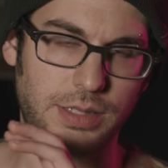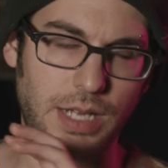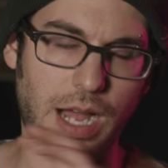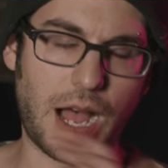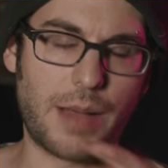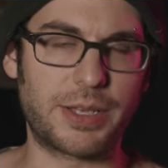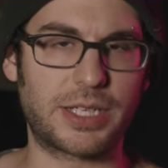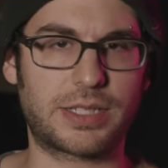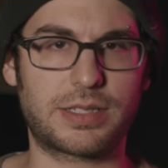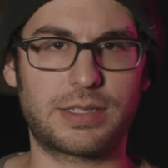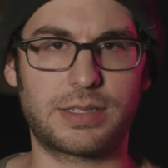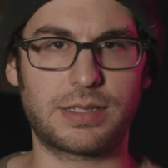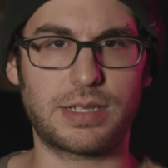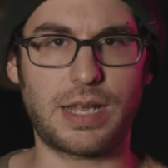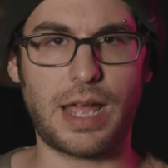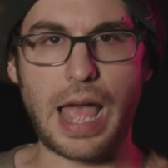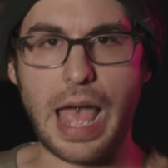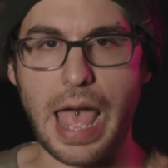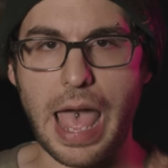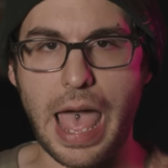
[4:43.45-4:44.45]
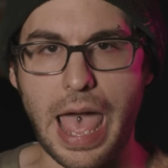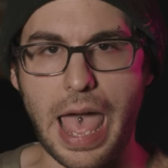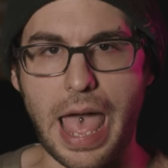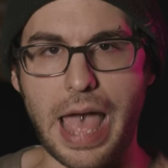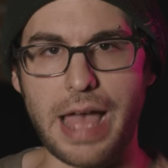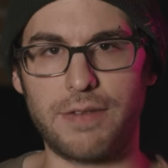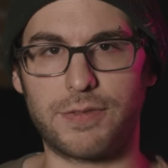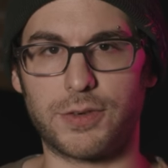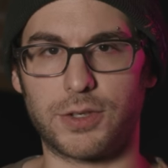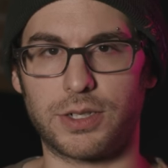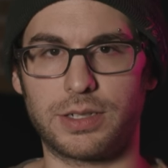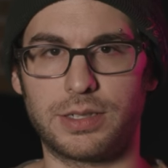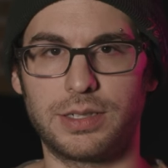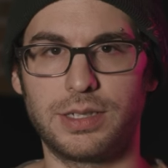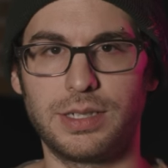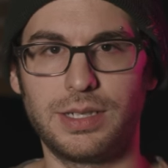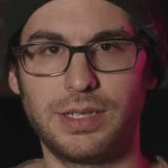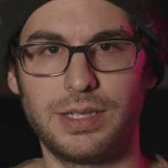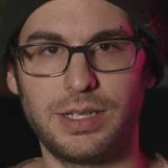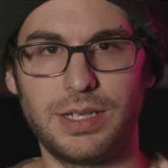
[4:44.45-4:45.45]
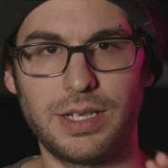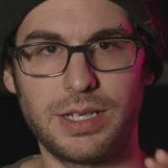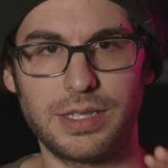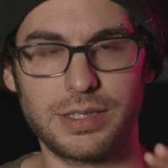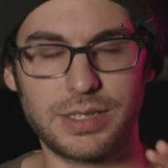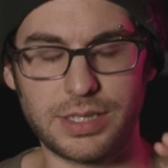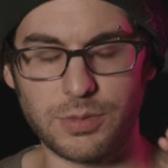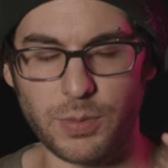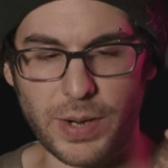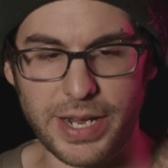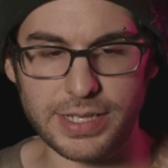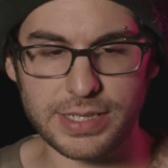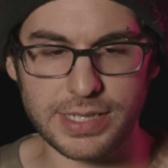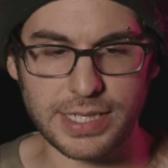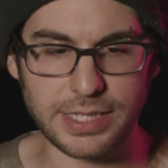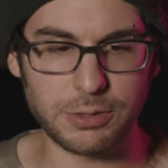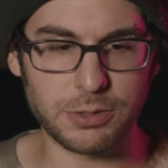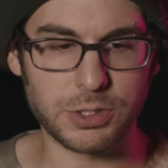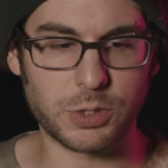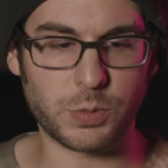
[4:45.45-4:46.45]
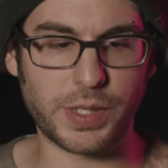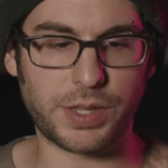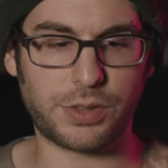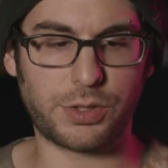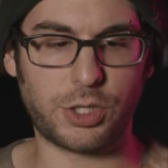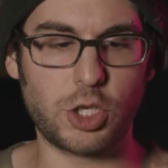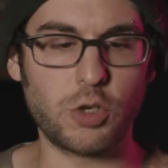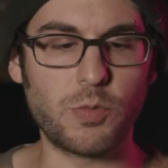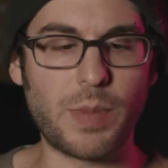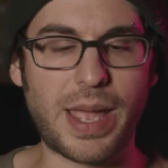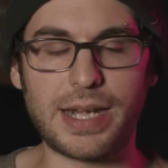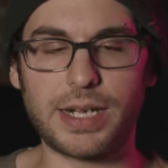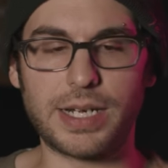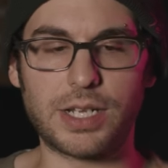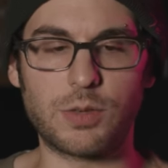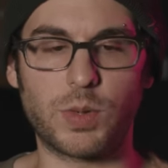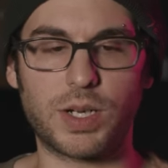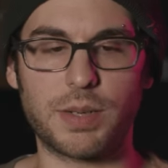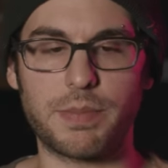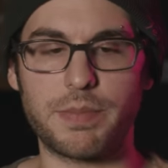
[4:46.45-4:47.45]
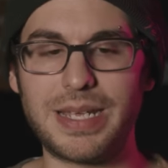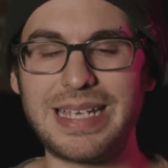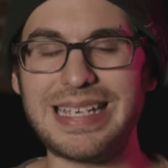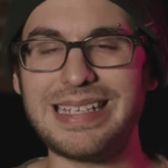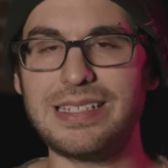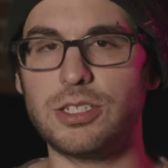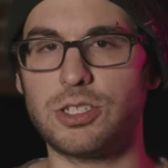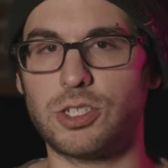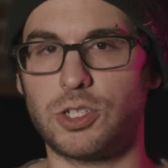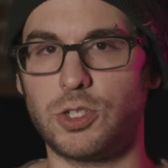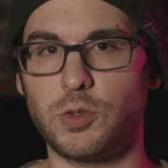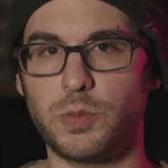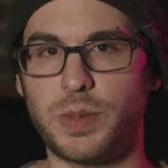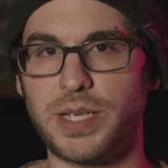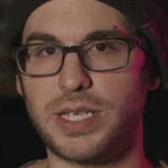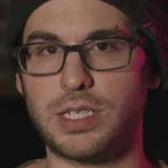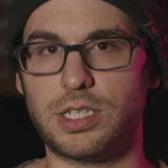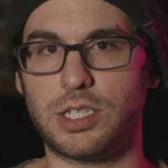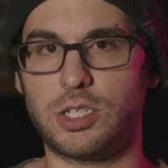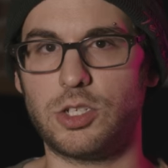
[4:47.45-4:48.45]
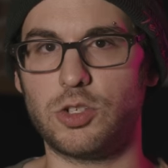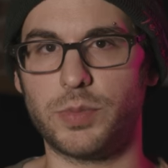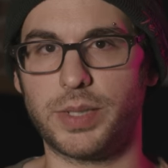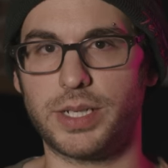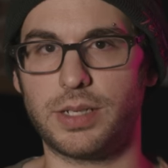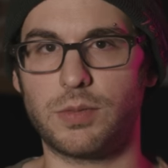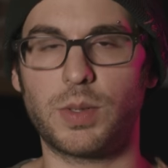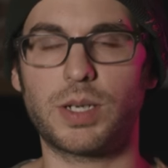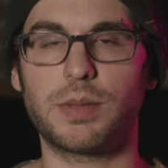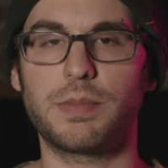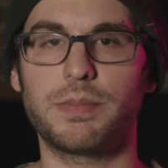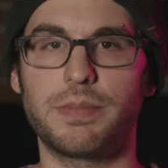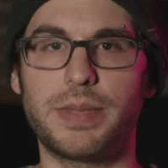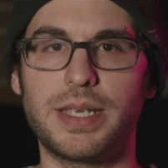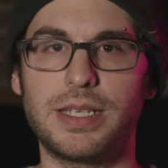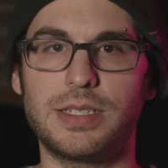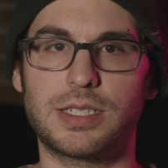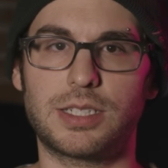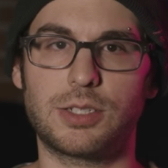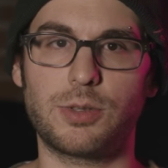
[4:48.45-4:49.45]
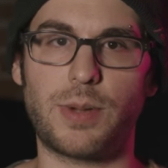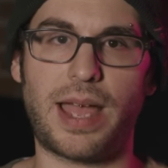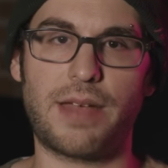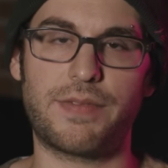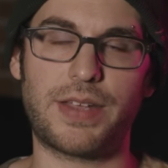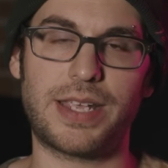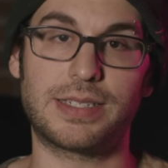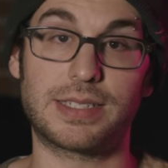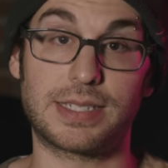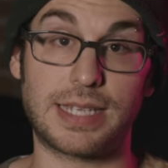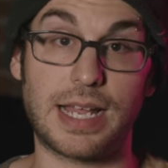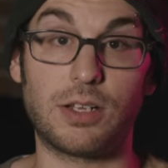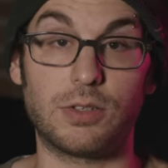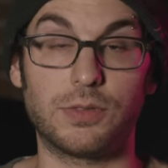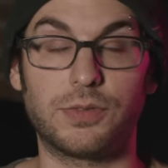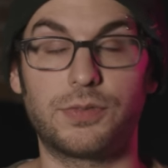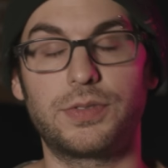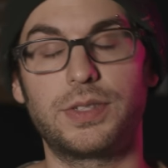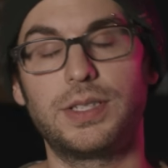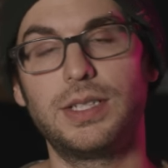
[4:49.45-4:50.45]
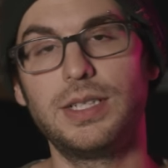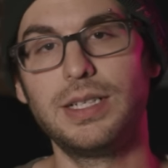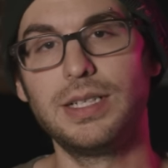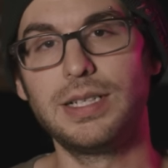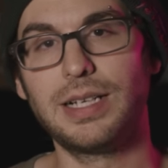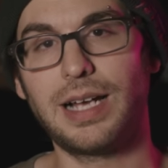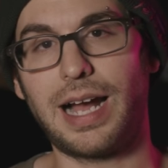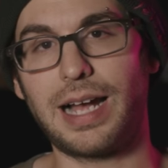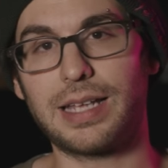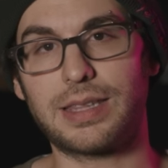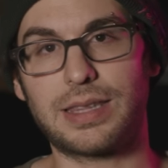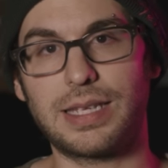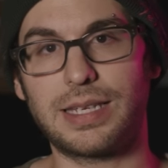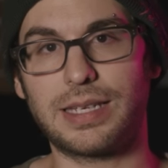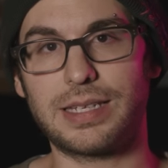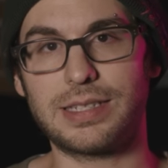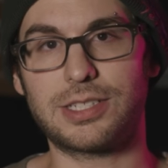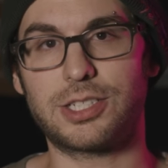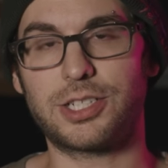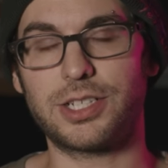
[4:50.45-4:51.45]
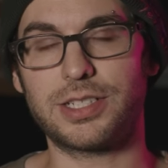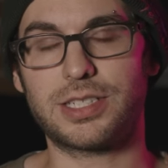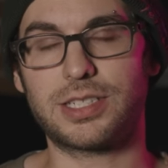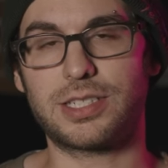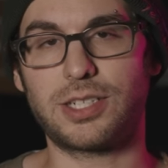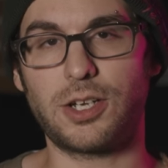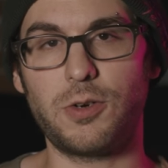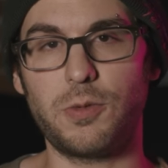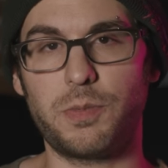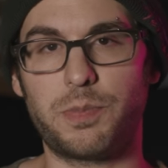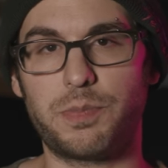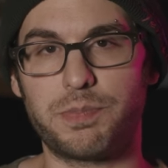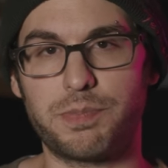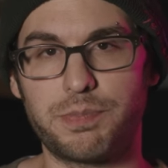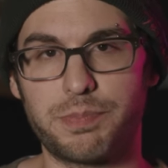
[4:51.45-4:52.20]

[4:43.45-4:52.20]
comics ever the way it deals with humanity and what it means to be human and what it means to have a self, I think is just so